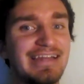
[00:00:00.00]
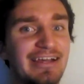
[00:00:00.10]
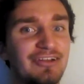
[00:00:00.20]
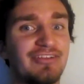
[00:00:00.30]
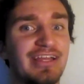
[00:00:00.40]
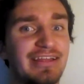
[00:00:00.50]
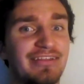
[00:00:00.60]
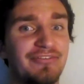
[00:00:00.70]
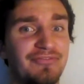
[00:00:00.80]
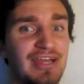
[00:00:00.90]
And I understand
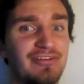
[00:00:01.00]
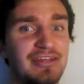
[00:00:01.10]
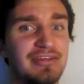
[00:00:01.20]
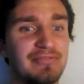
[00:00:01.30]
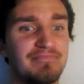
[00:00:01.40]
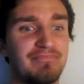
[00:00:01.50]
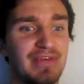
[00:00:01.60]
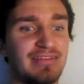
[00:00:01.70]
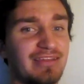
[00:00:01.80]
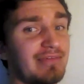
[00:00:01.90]
that's a very
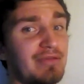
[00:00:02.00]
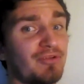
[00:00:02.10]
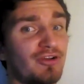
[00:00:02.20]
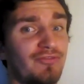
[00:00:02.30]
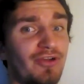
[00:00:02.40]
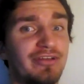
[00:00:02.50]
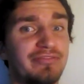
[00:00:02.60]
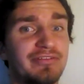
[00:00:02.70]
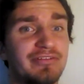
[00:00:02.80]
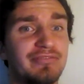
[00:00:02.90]
big thing that people are afraid
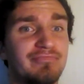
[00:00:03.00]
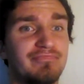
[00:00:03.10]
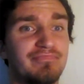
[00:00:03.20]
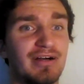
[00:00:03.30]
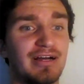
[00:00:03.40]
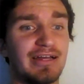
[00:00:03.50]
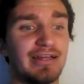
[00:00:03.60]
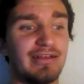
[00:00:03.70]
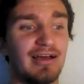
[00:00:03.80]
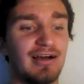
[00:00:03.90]
of,
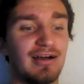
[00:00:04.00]
but